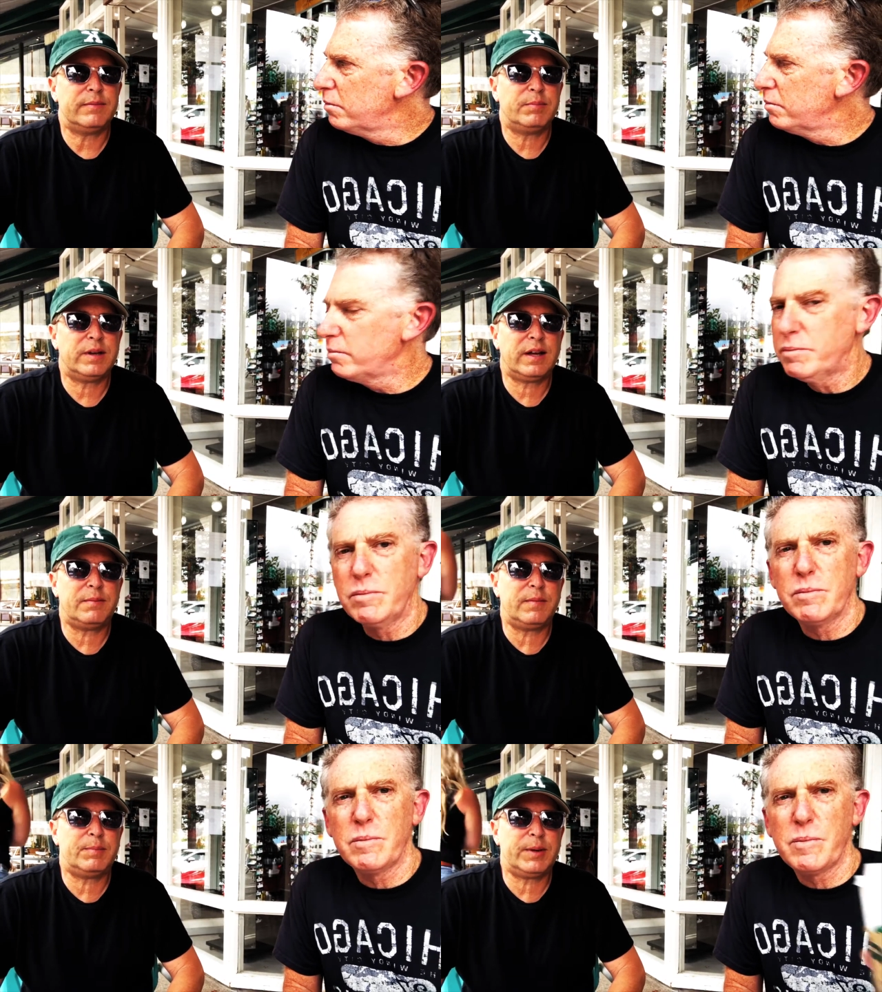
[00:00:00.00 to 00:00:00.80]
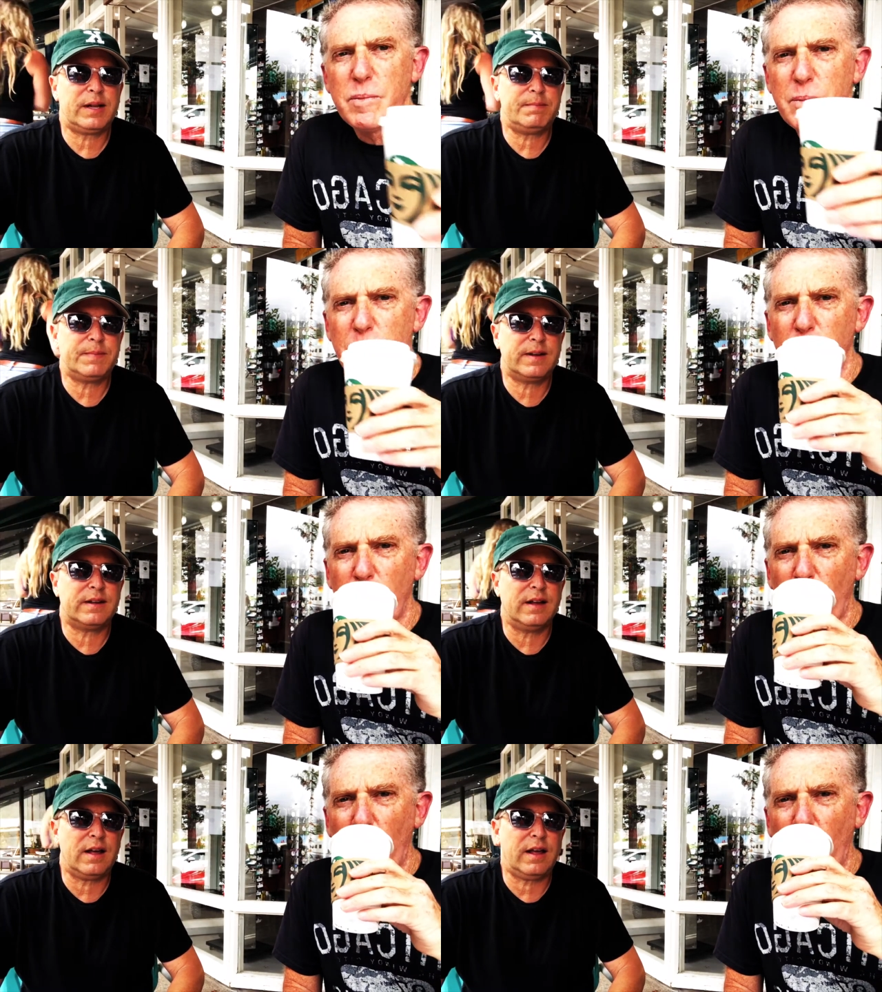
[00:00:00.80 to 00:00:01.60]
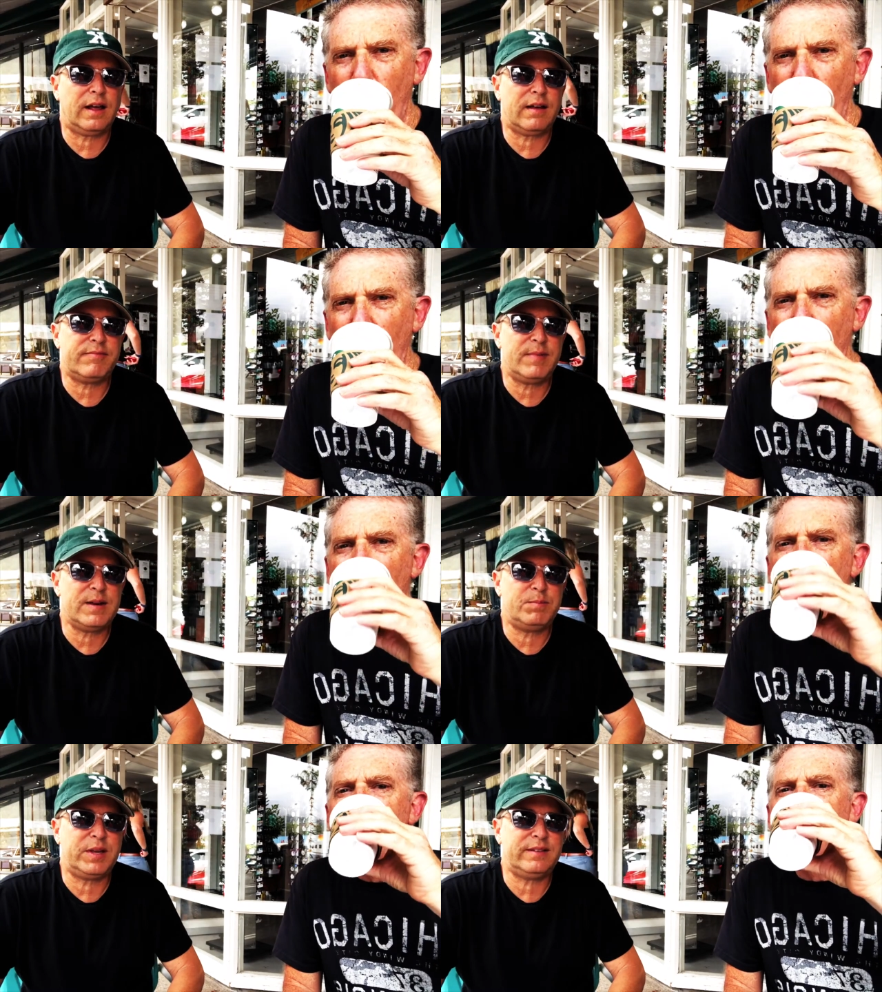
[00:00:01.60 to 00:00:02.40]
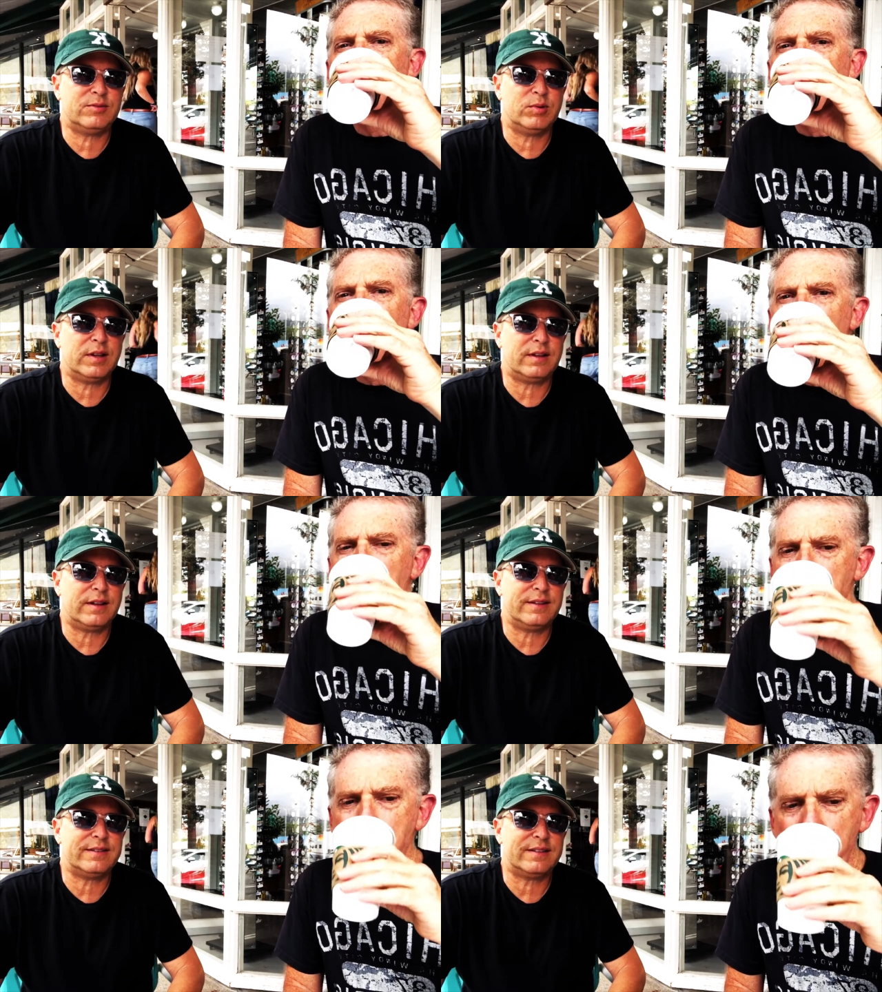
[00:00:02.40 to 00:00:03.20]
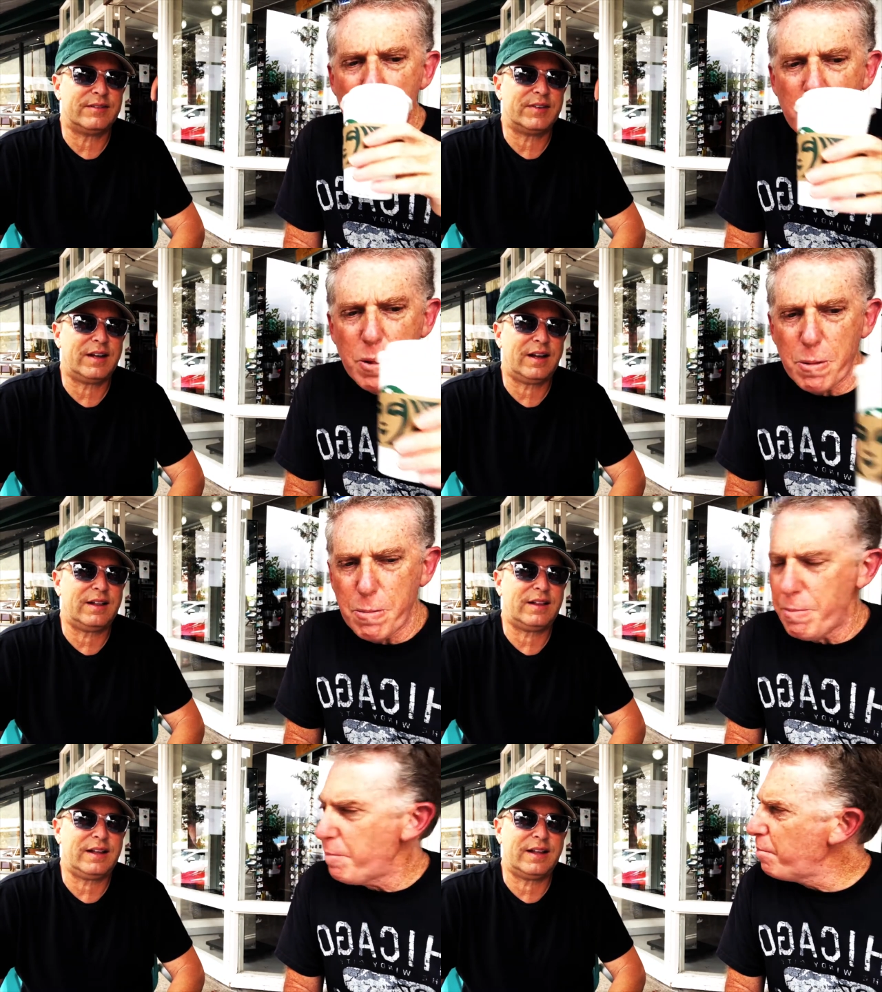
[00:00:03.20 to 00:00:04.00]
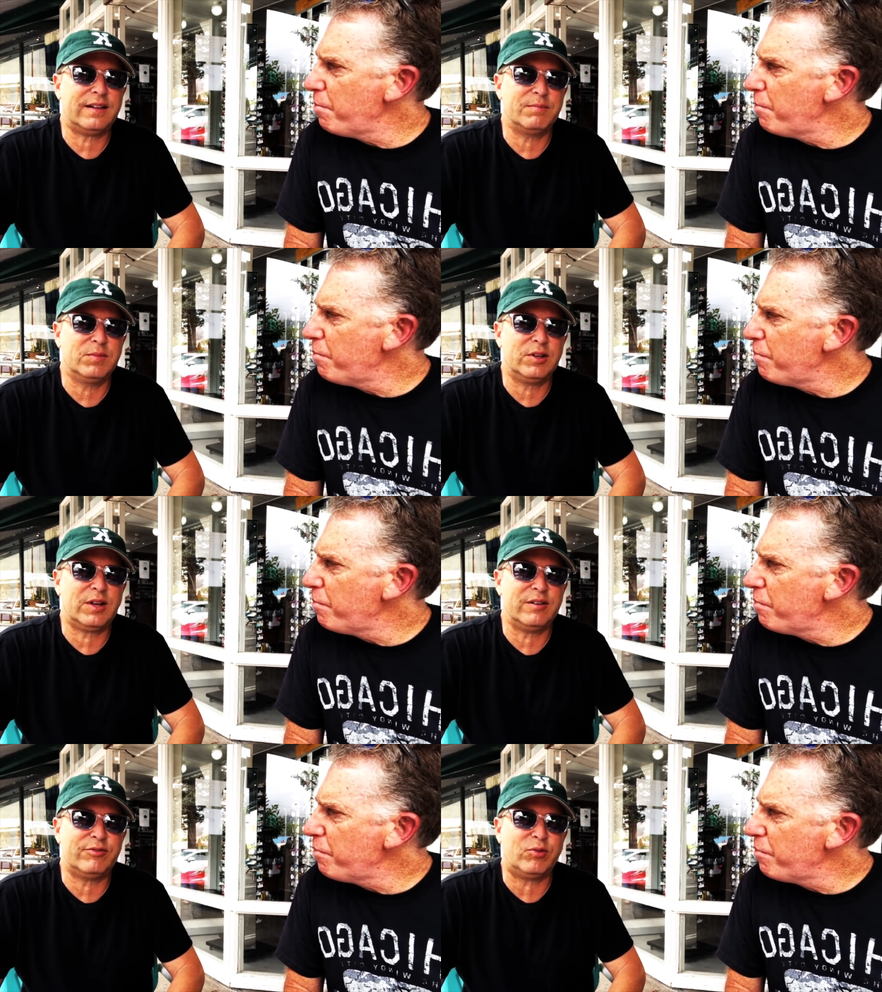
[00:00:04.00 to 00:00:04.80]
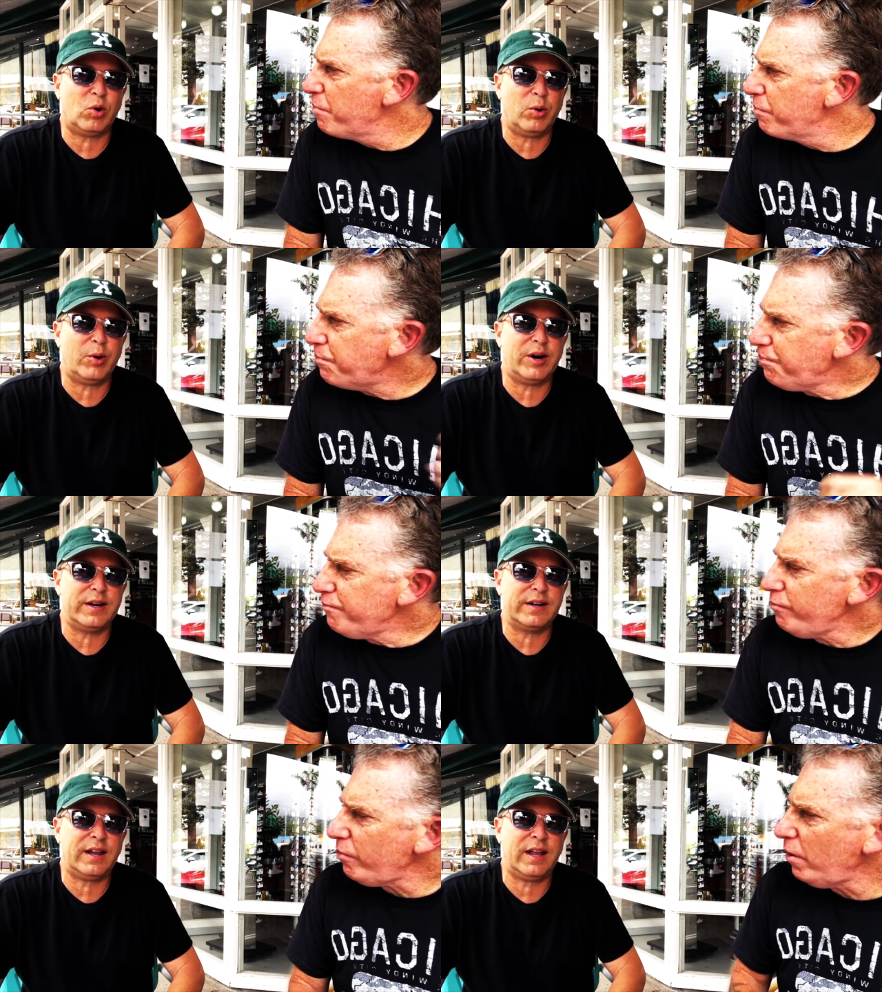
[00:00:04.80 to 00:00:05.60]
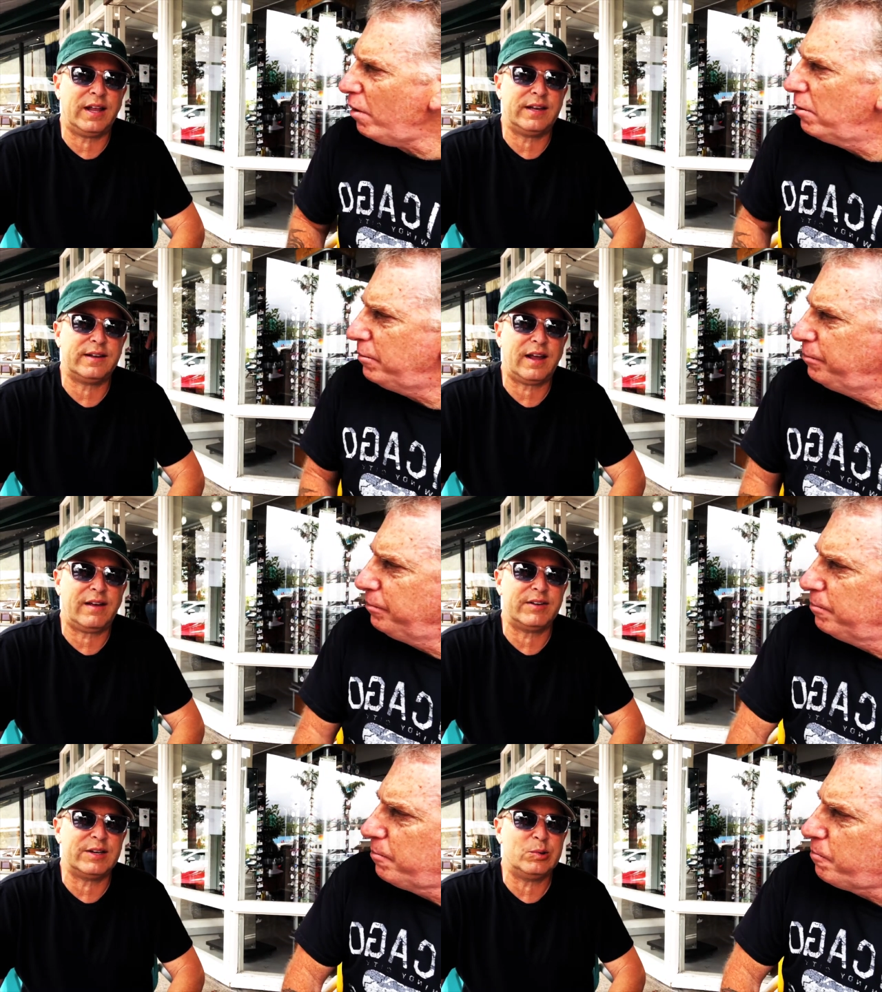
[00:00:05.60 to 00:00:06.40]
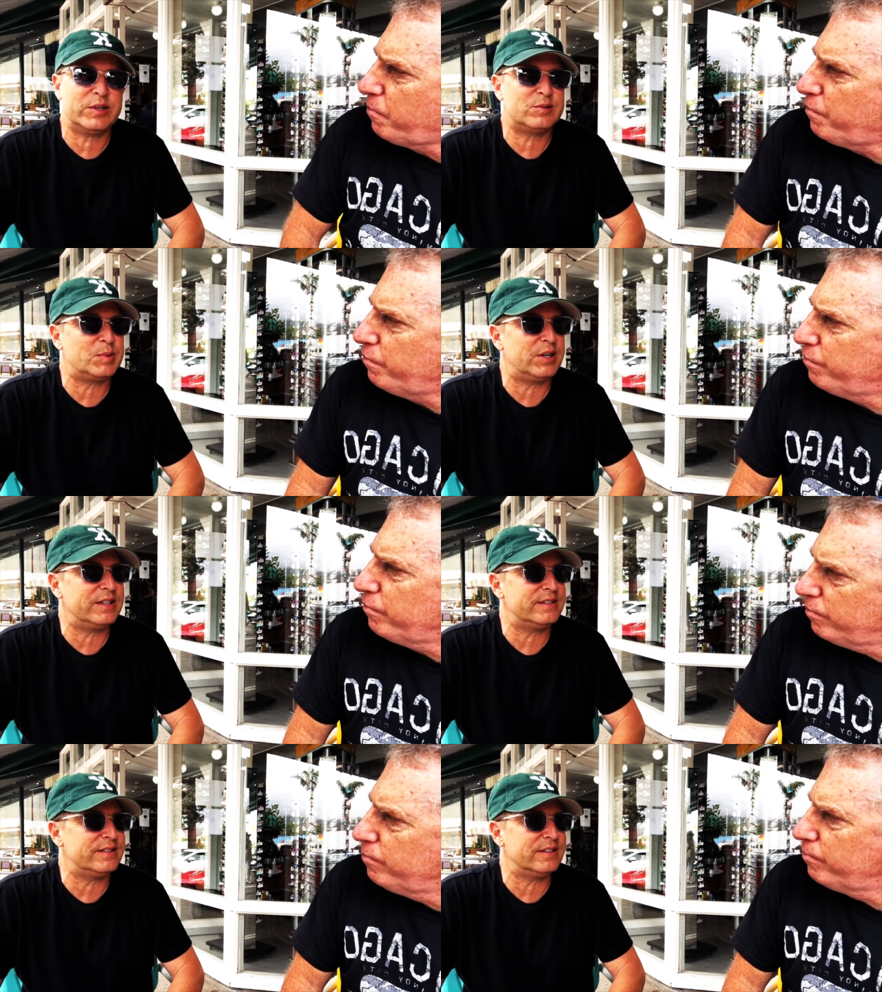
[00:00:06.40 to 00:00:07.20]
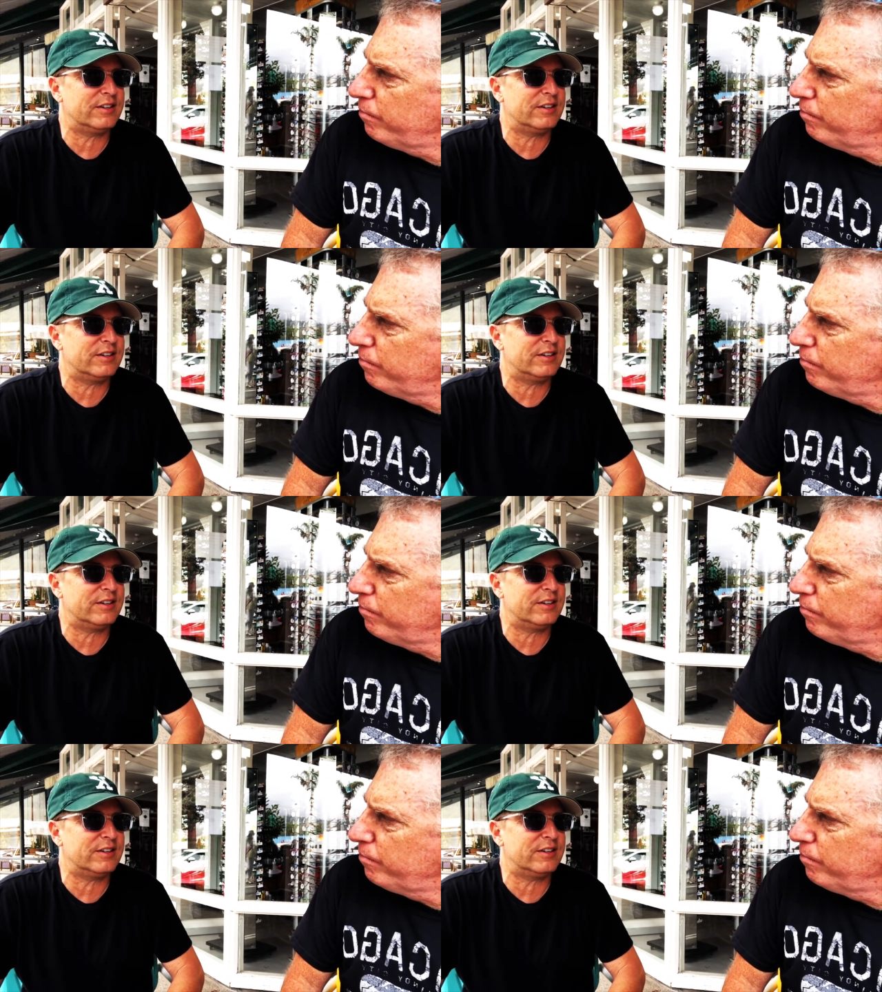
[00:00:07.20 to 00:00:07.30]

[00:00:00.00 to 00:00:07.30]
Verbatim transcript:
Speaker 1: But I've made peace with all that stuff. I like looking forward and having new experiences in